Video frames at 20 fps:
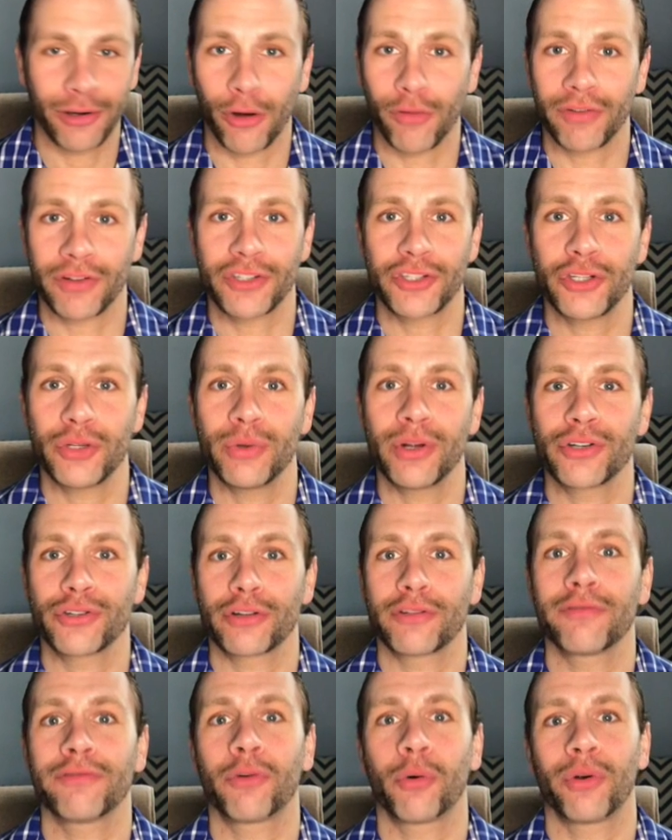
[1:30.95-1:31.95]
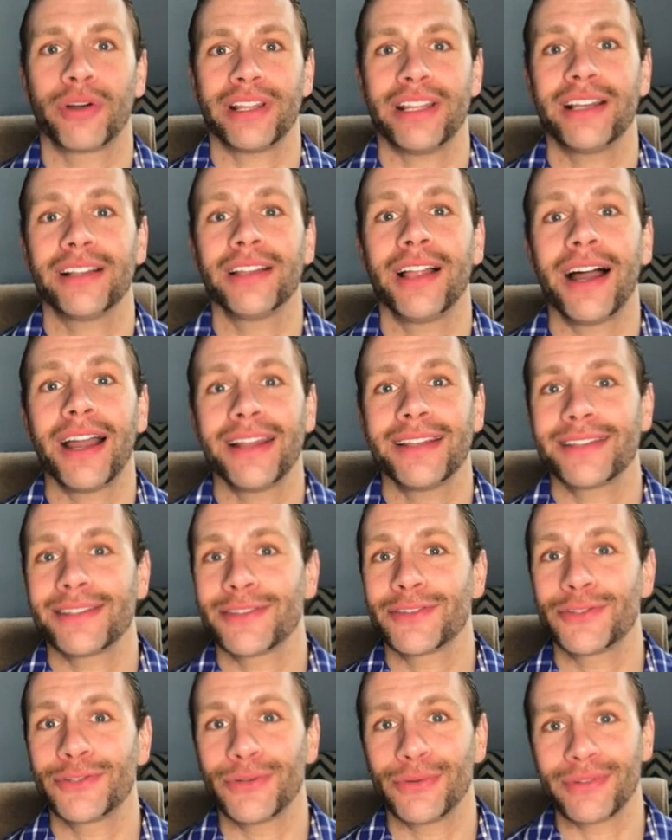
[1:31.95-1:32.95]
over 240 clients and
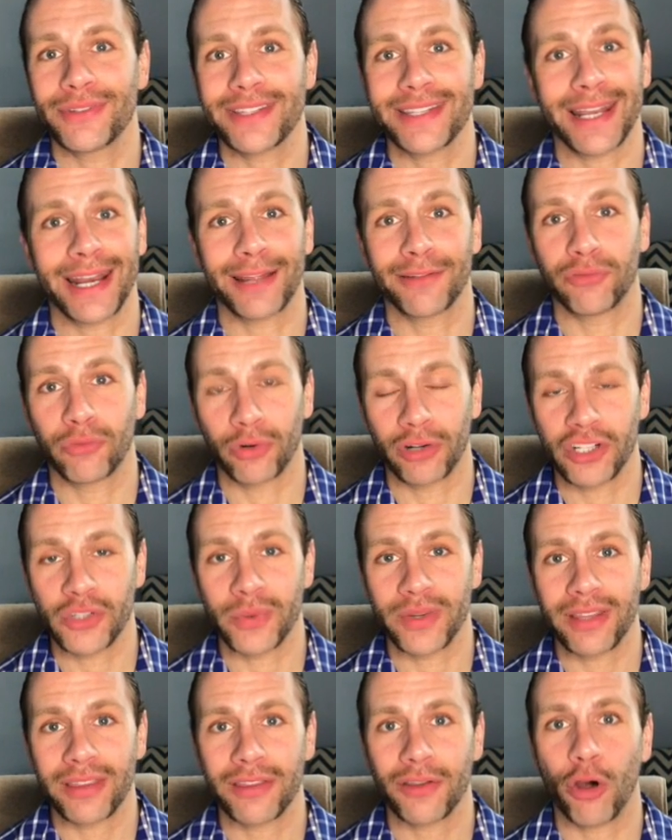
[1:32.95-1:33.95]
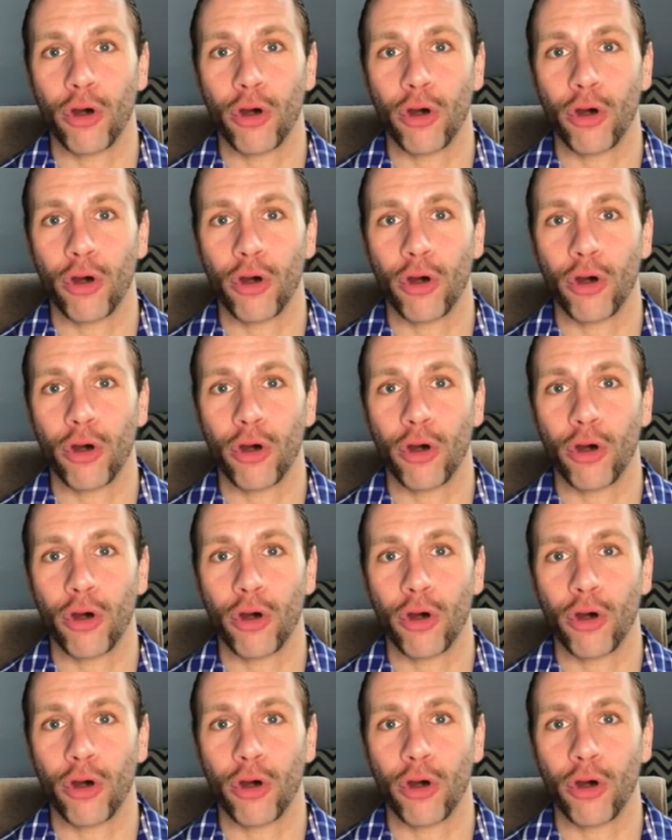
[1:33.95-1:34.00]
students that I've worked with